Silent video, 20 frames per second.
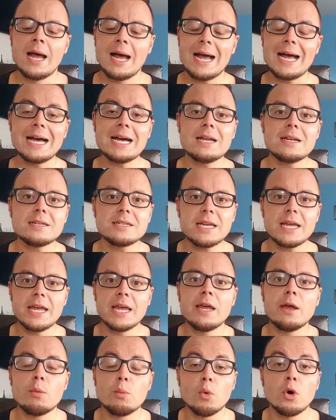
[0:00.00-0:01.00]
And
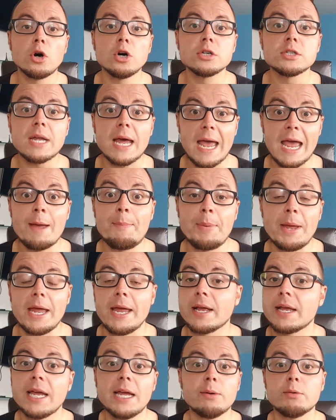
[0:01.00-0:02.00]
it was
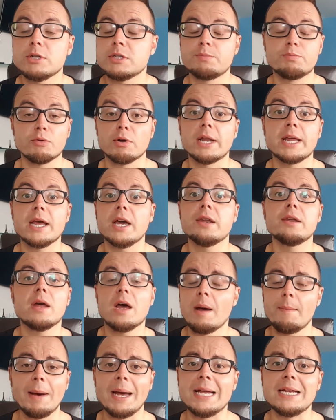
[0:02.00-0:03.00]
epic. It was brilliant,
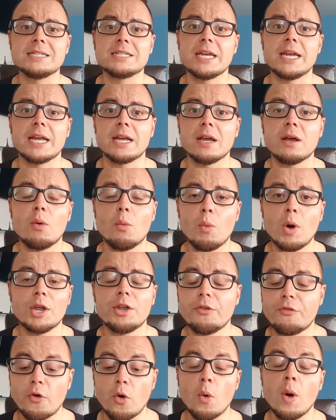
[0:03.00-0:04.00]
amazing,
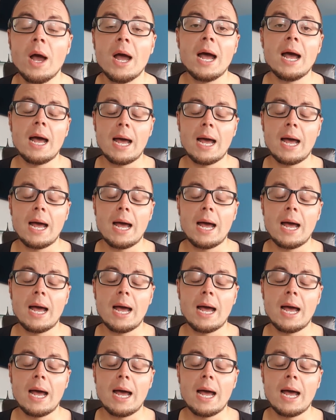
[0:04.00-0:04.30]
wonderful.